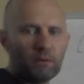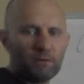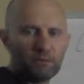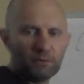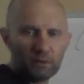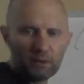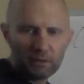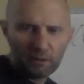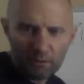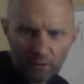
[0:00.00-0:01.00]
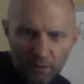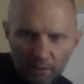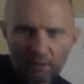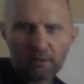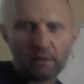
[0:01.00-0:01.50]
Everybody still here?
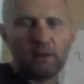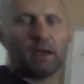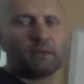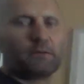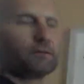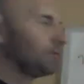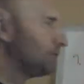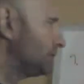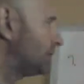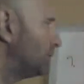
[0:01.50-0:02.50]
Yes, it's